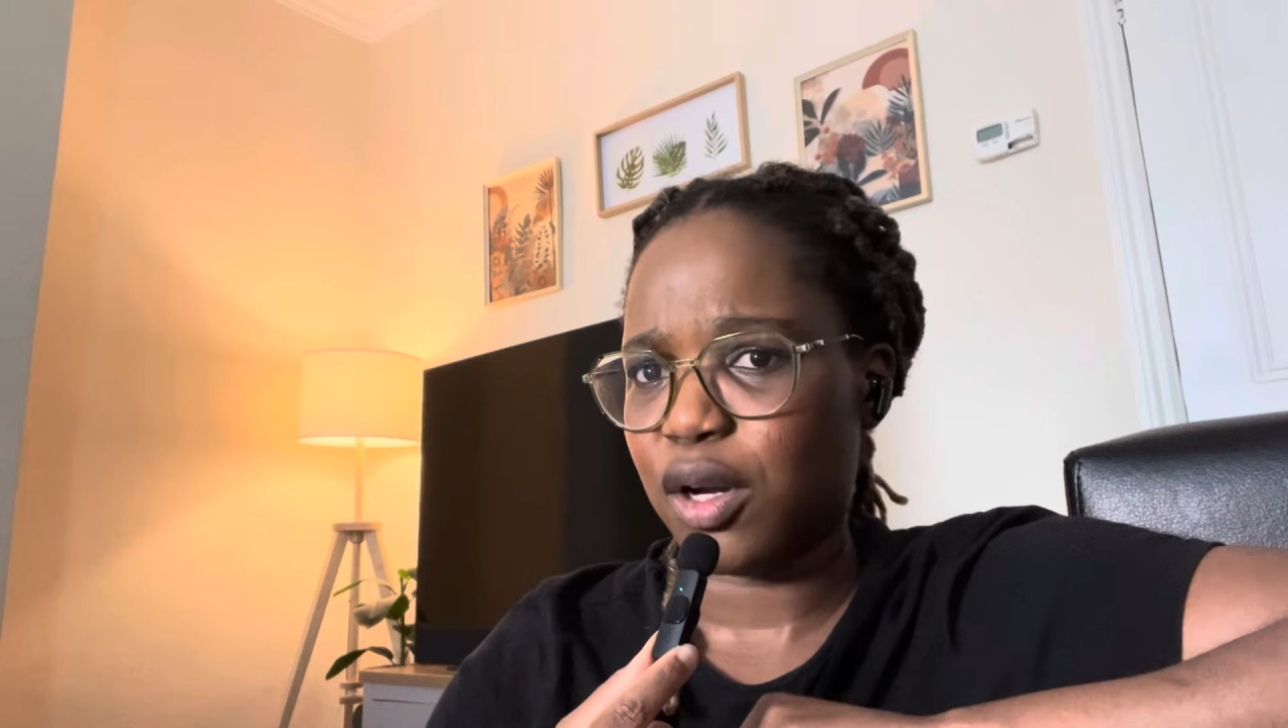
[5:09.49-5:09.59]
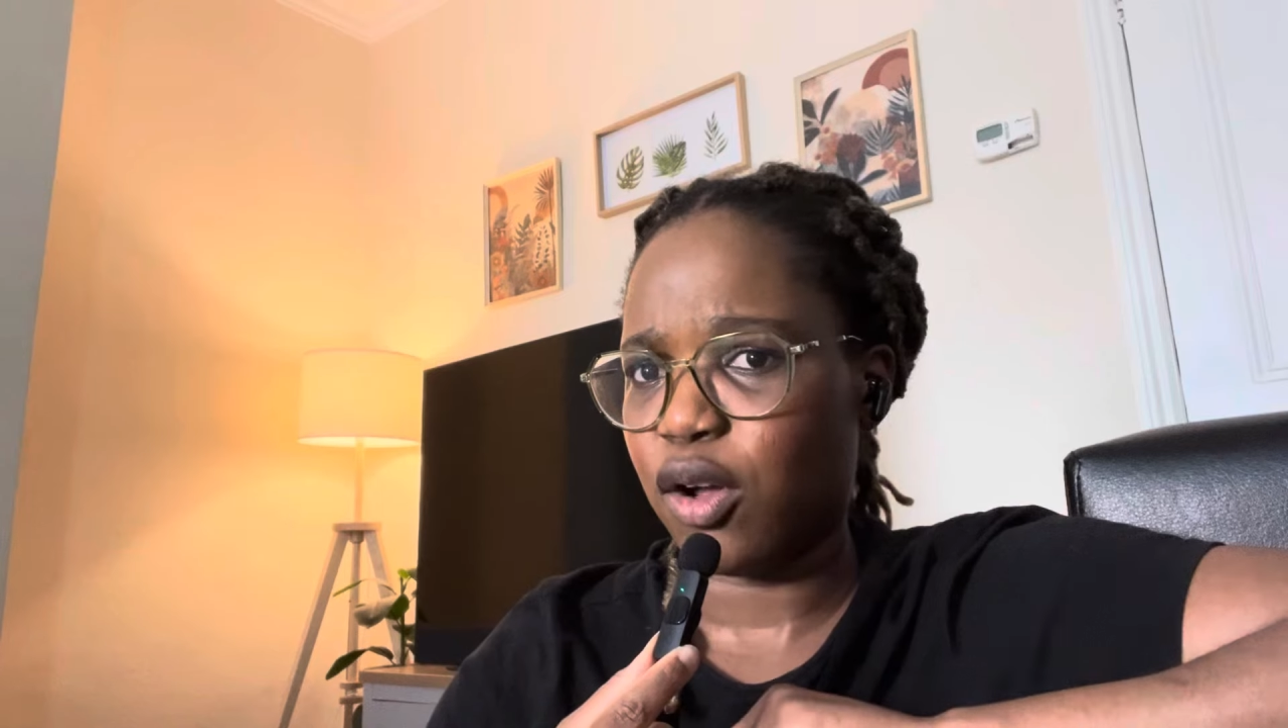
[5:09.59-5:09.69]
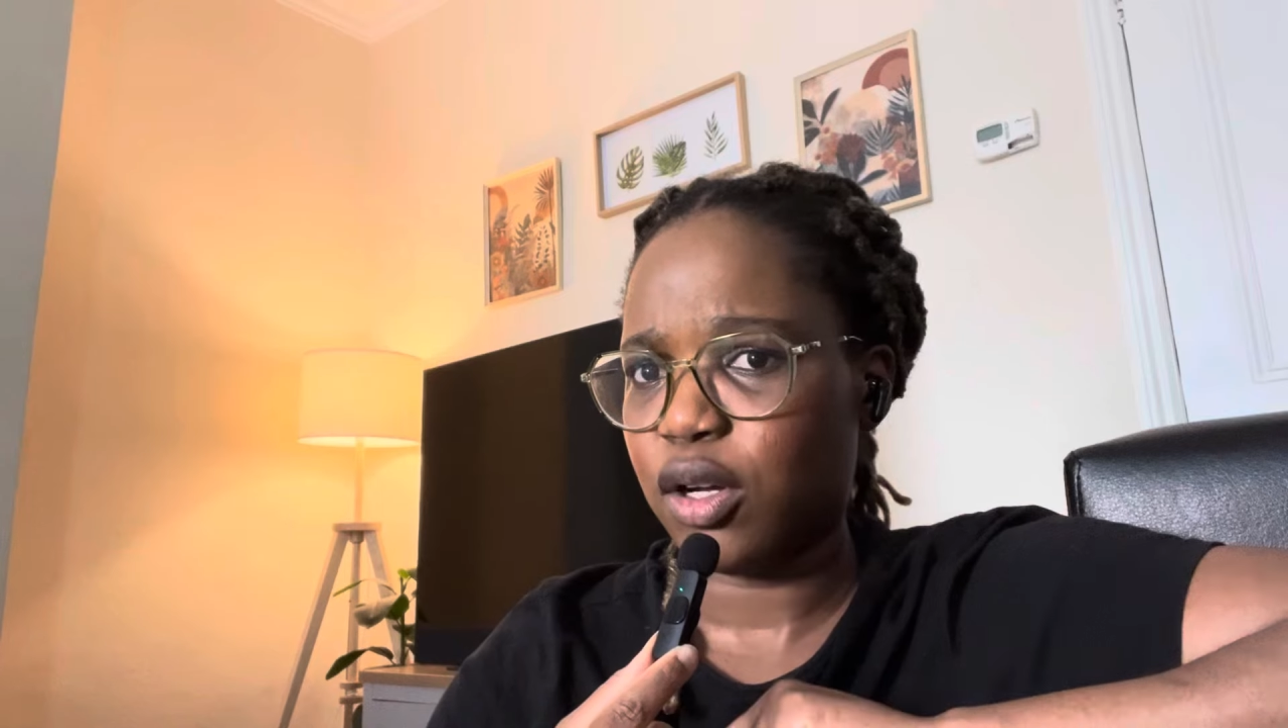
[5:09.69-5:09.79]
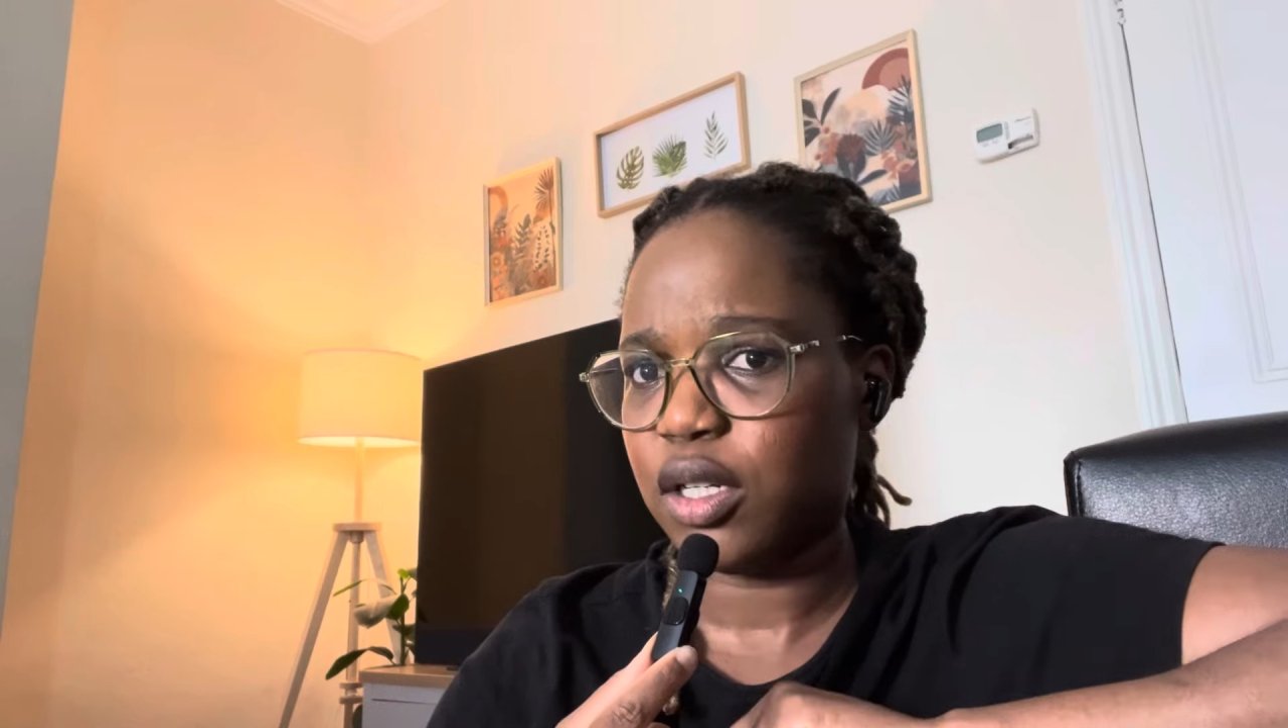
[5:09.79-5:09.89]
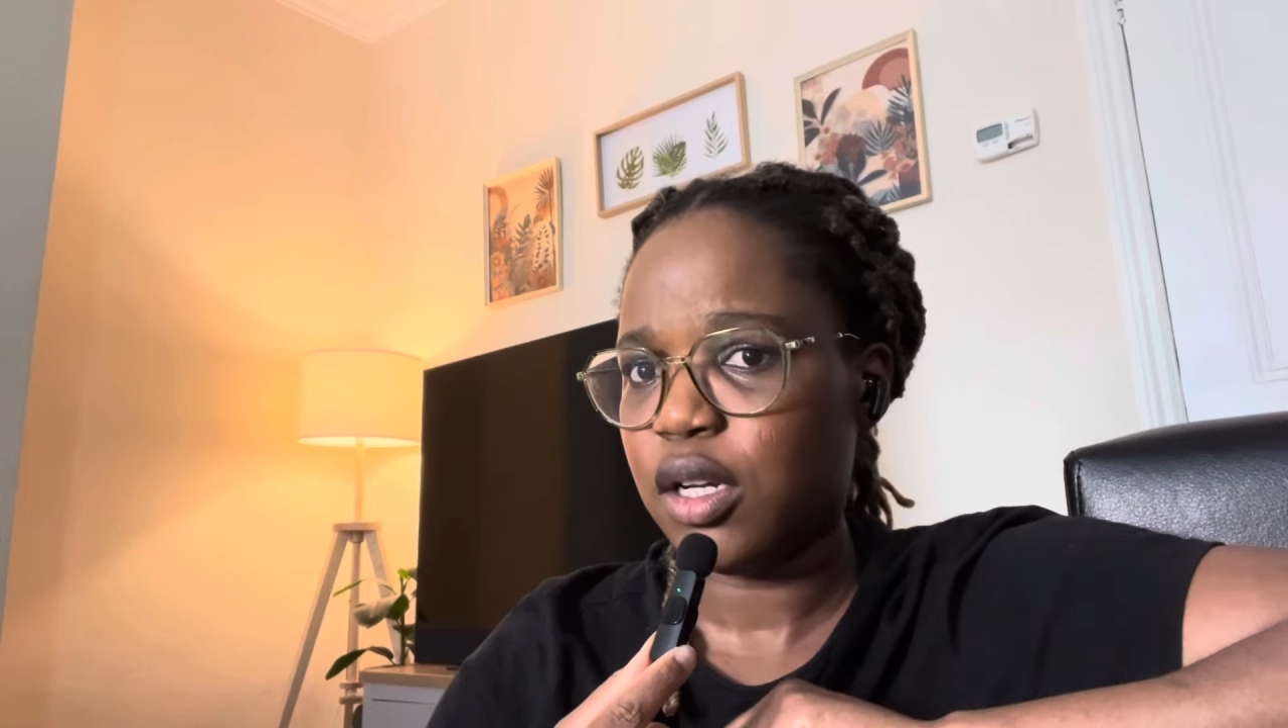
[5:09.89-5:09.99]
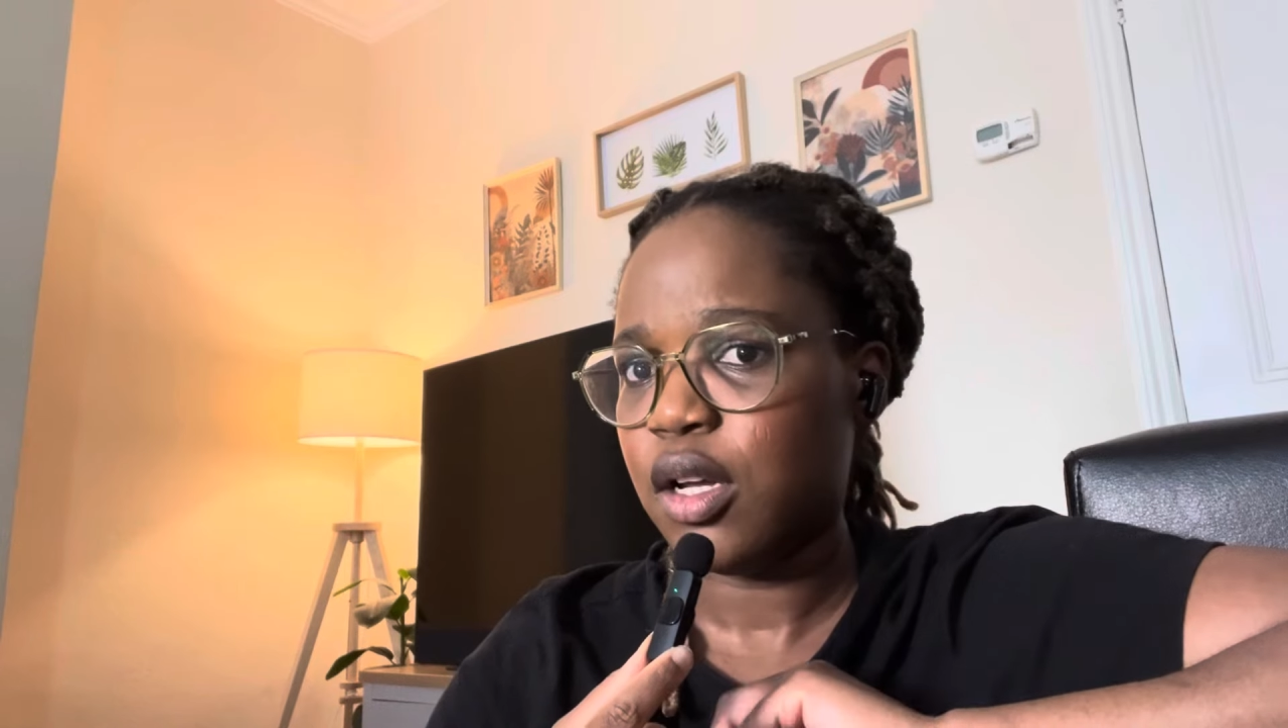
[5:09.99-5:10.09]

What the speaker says: long.